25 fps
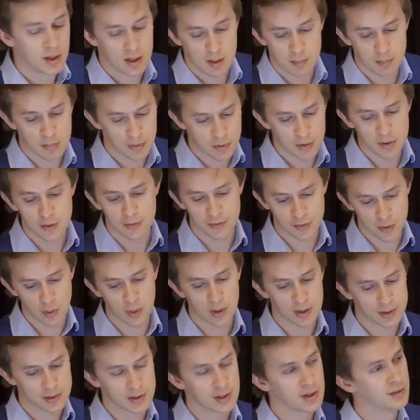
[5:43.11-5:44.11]
improve
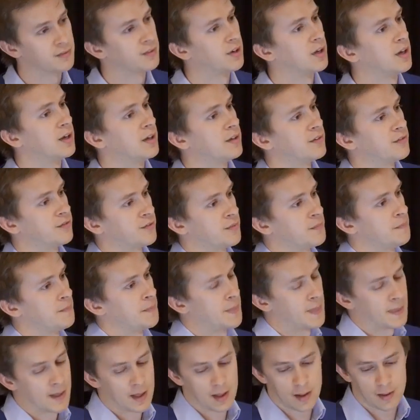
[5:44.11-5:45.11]
quality of life
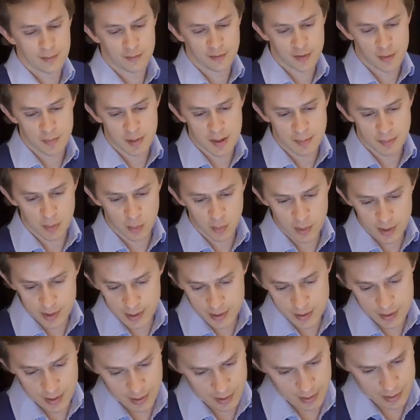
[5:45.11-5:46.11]
for people with
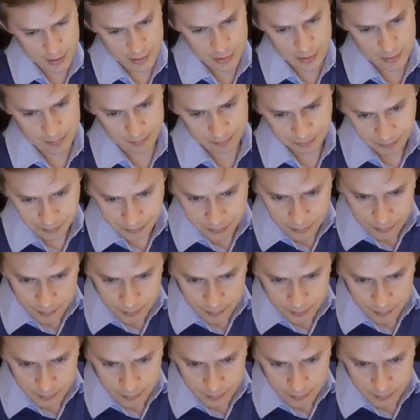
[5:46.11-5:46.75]
this condition.